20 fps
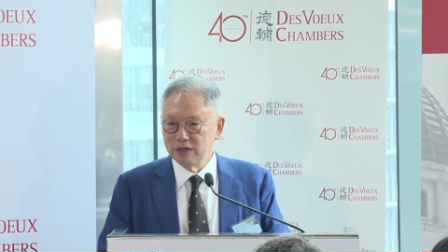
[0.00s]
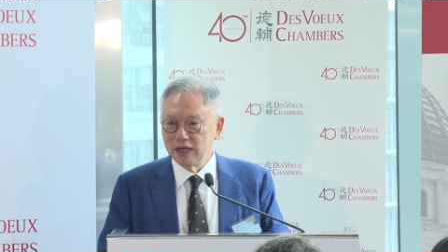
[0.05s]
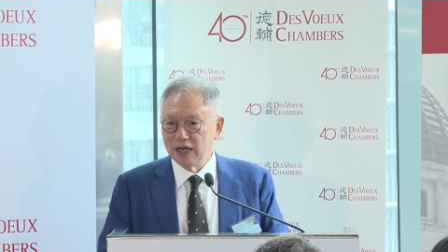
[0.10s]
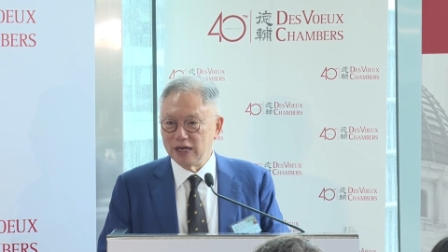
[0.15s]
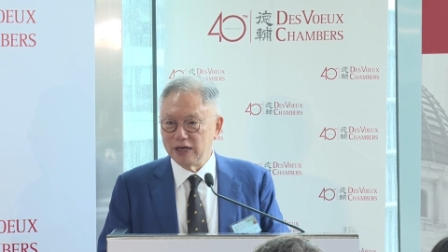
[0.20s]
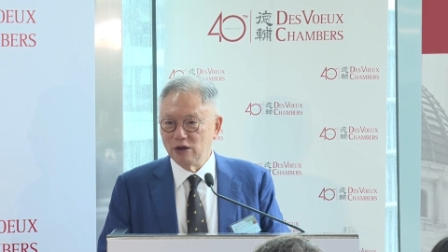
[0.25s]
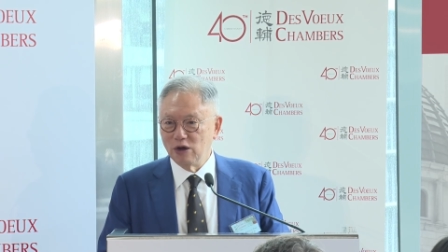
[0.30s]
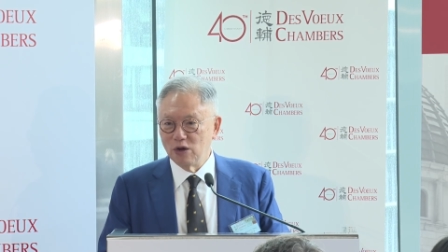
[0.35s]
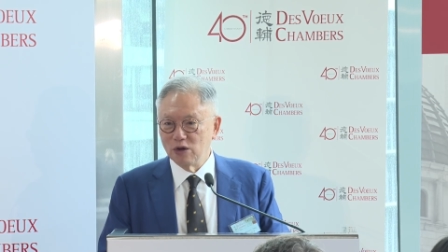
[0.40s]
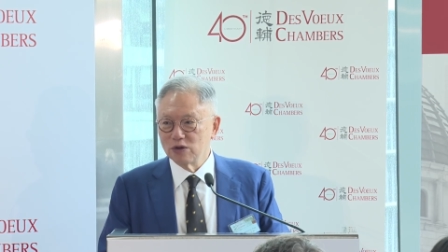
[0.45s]

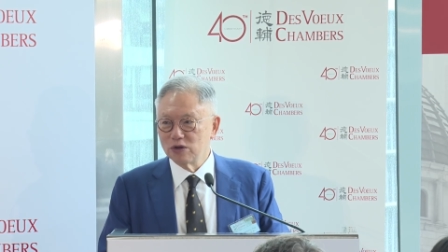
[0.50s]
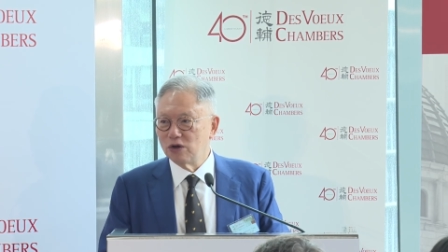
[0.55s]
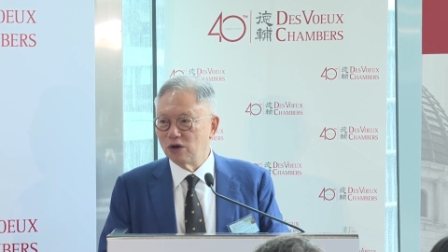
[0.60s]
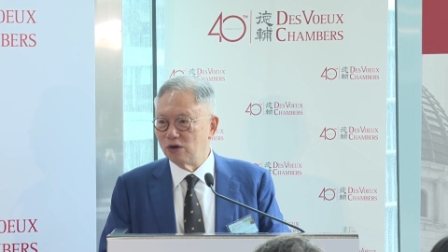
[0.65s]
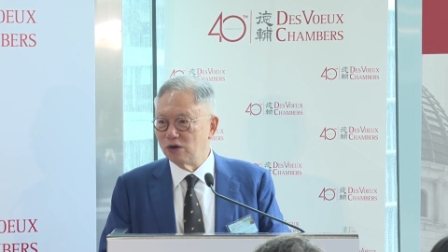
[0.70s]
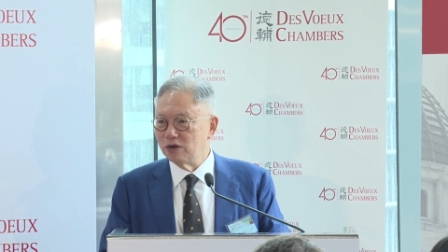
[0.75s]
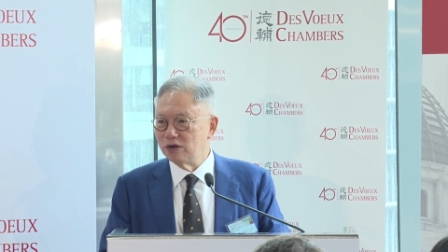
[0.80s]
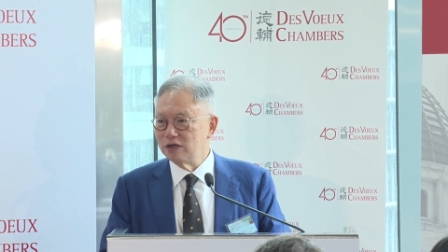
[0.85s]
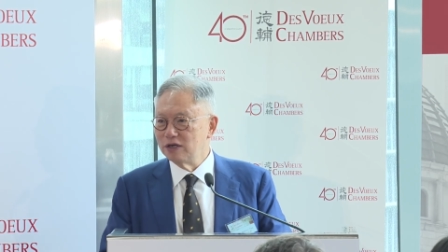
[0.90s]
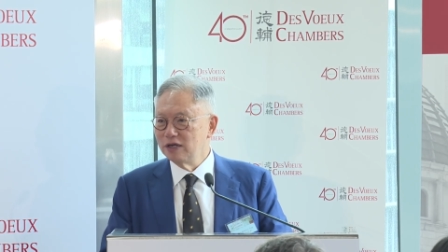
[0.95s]
and Hong
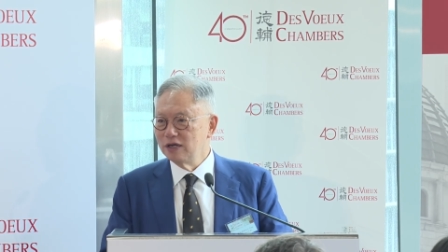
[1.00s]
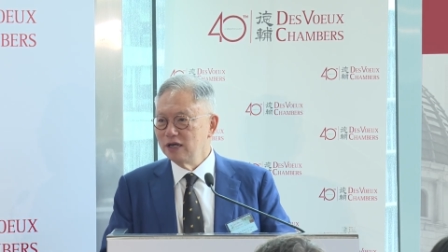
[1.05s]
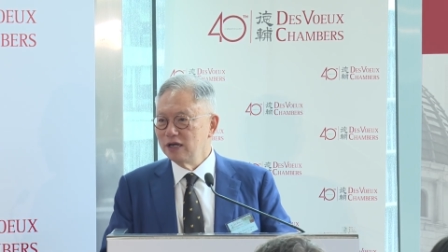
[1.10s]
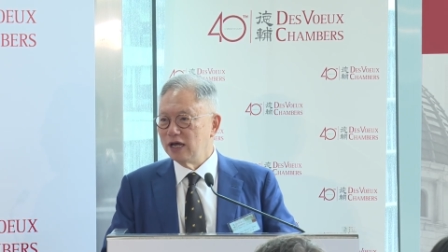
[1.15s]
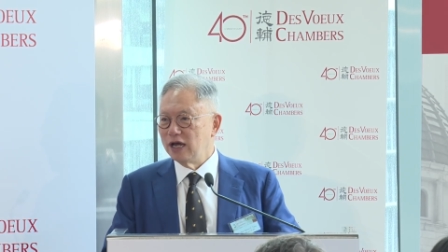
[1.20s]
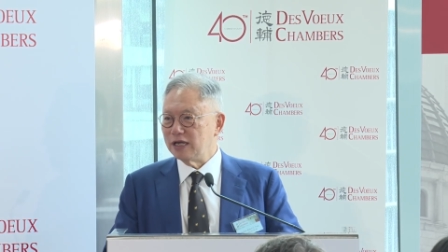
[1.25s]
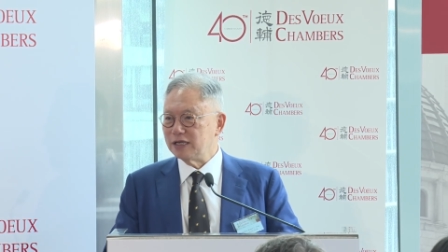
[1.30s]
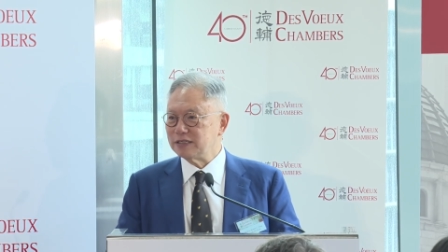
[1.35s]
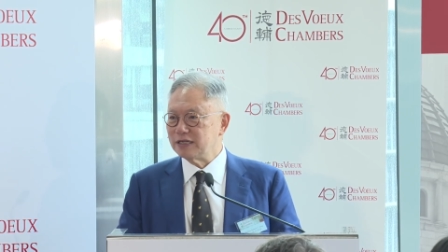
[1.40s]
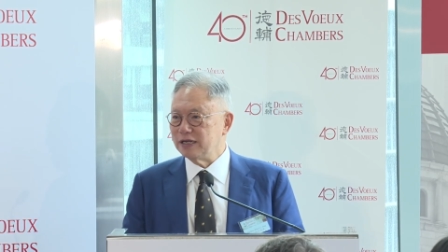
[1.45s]
Kong
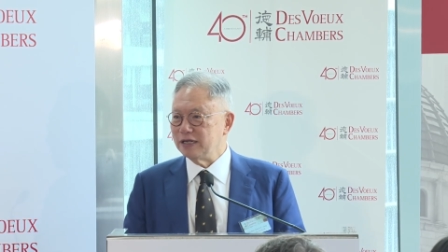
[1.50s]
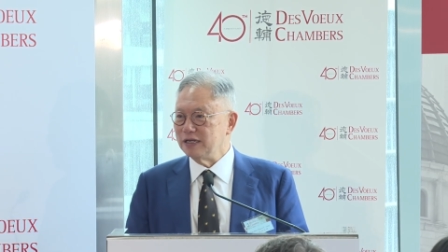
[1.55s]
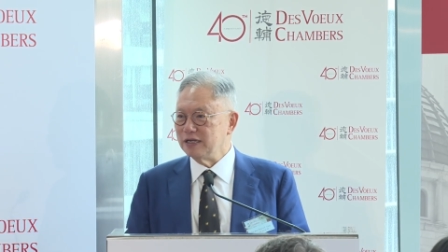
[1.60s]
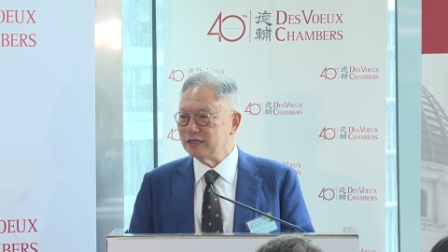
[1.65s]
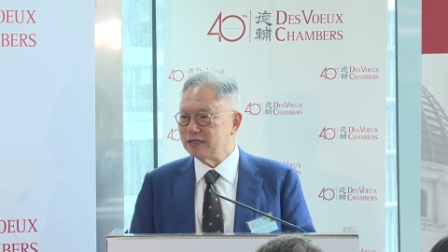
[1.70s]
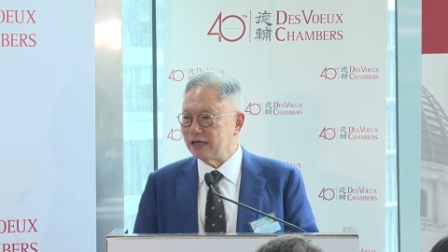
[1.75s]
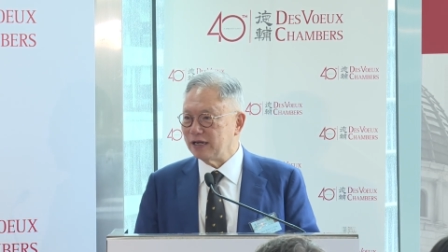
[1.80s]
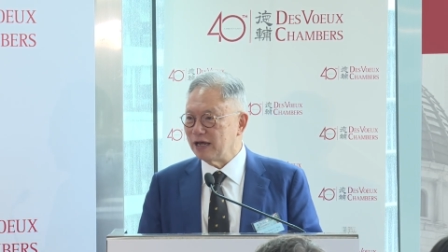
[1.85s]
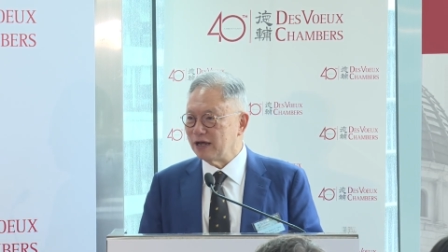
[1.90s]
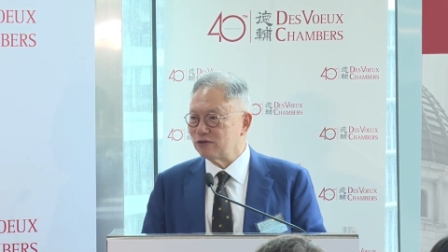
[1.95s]
as an
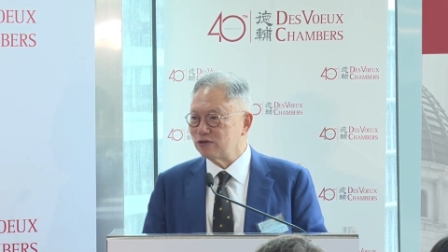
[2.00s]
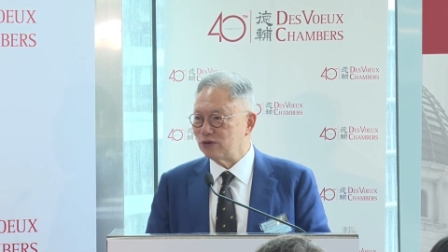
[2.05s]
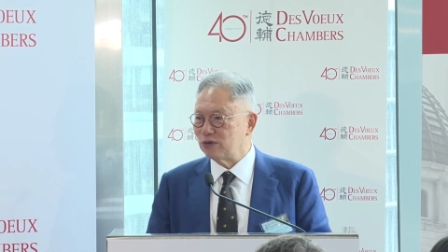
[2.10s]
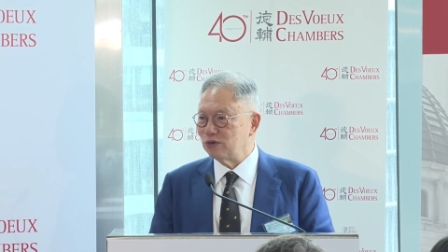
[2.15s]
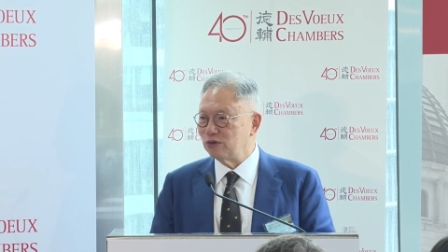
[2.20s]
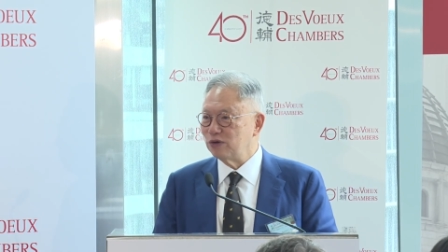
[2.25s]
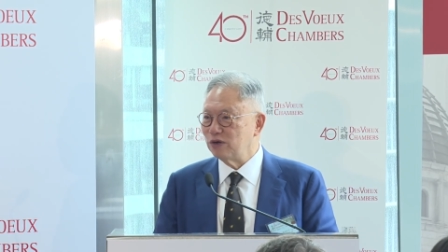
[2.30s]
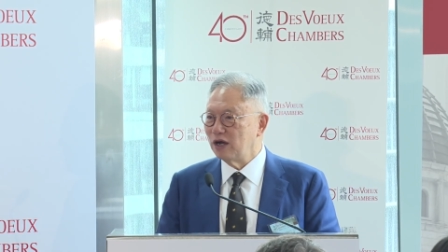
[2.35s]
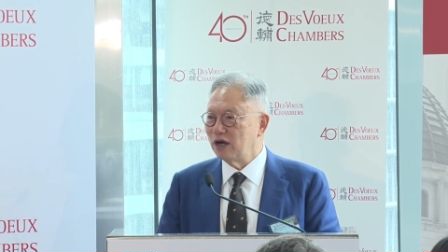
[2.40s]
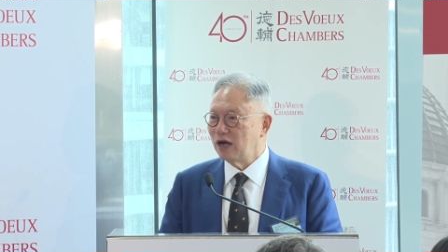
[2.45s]

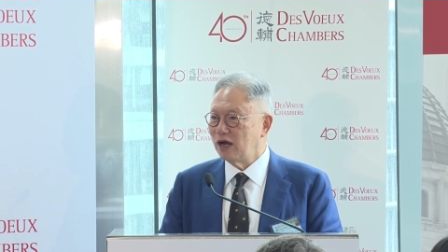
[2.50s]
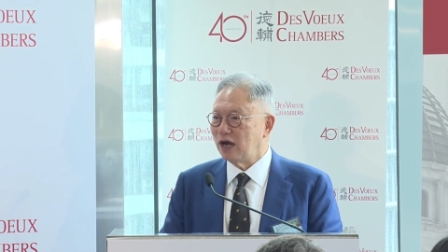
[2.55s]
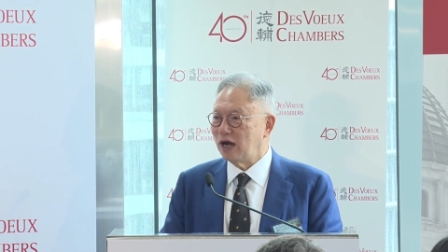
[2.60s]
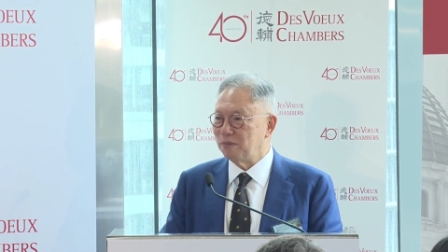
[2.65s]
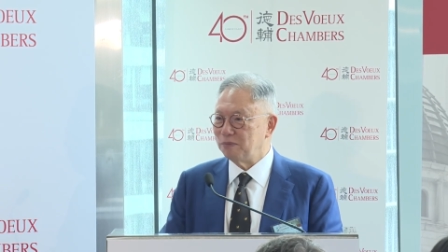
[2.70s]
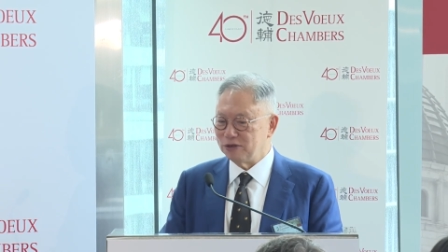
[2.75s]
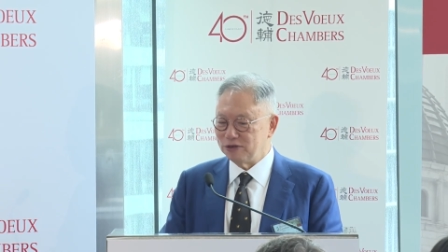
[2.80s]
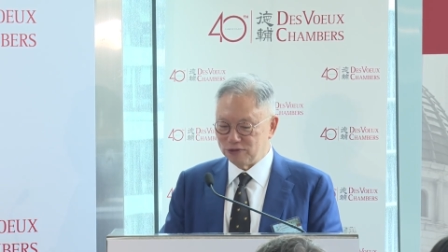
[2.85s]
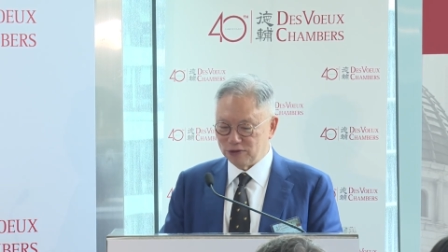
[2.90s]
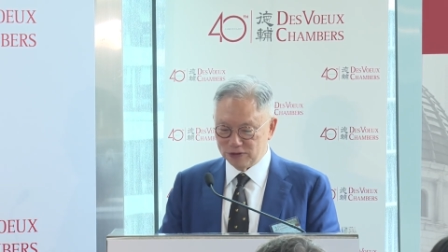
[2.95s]
international
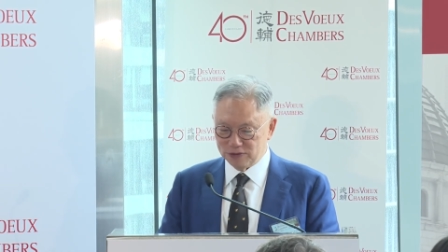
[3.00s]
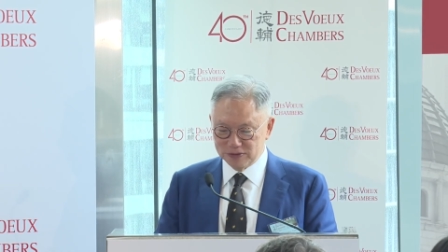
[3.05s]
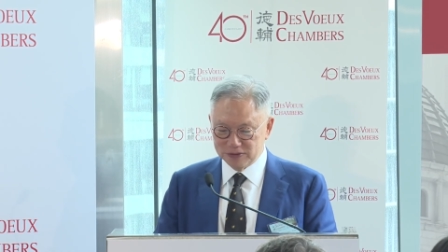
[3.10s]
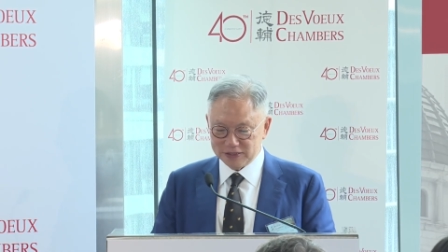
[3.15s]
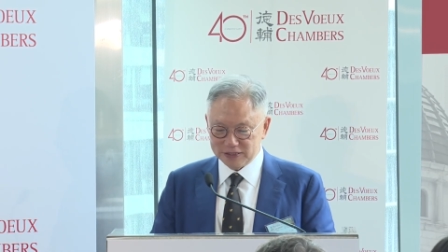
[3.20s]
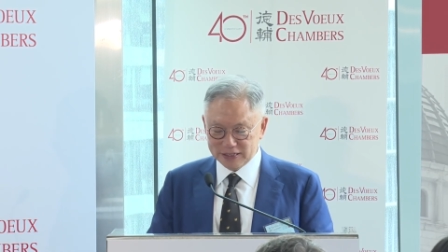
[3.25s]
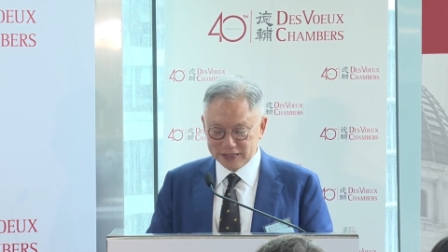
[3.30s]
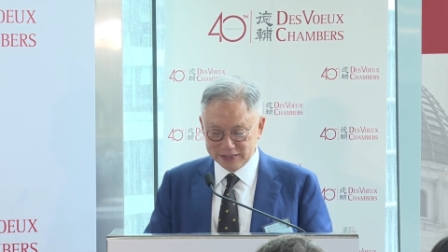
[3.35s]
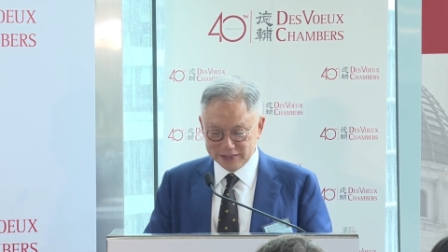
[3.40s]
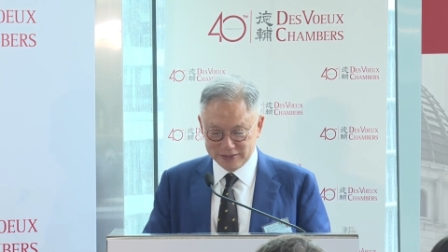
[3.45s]
arbitration
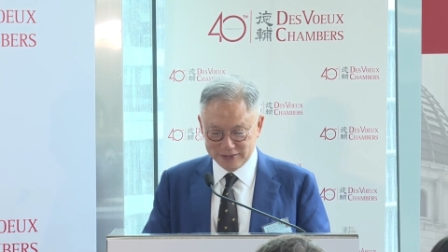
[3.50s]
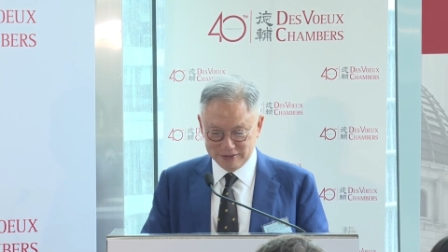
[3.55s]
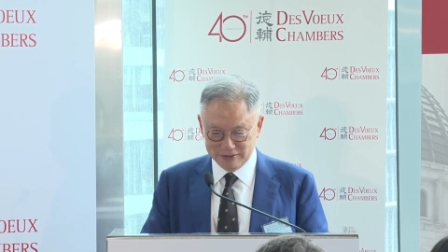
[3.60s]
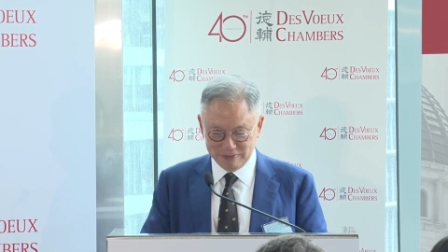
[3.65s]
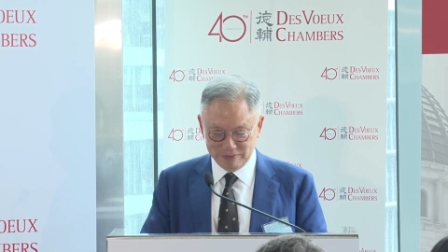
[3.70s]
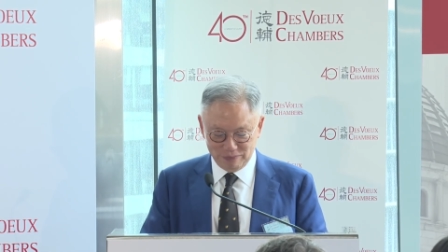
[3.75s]
center.